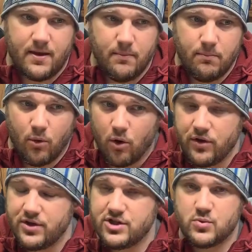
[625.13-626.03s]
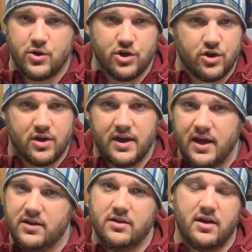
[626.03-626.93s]
more than just what you're going to
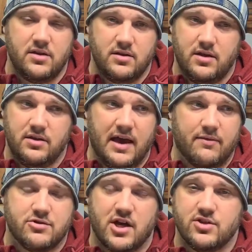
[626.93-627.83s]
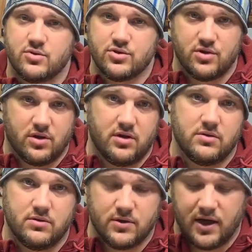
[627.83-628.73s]
get in the average high school circuit.
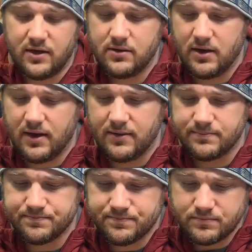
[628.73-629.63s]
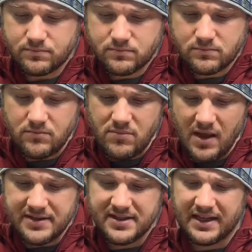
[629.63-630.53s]
Okay,
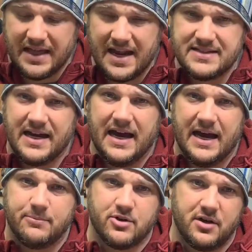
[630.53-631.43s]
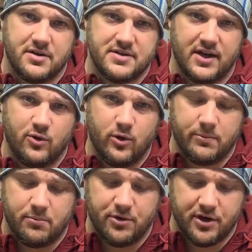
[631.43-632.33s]
I take a lot of time trying to decide who I'm
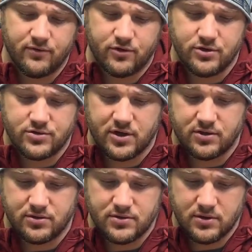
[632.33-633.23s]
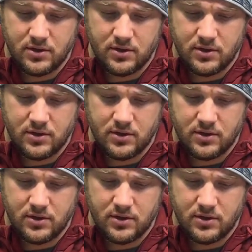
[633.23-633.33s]
going to bring in for instructors.